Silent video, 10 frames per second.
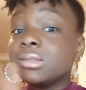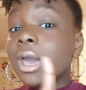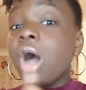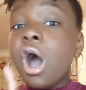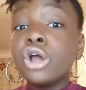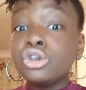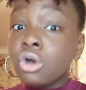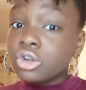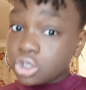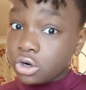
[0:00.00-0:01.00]
they are
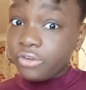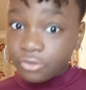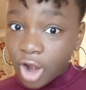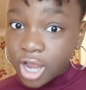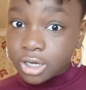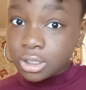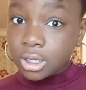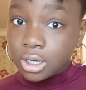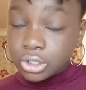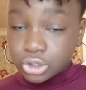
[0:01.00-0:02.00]
not your friend.
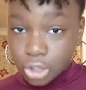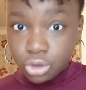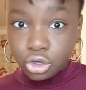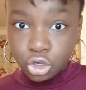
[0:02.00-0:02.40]
So,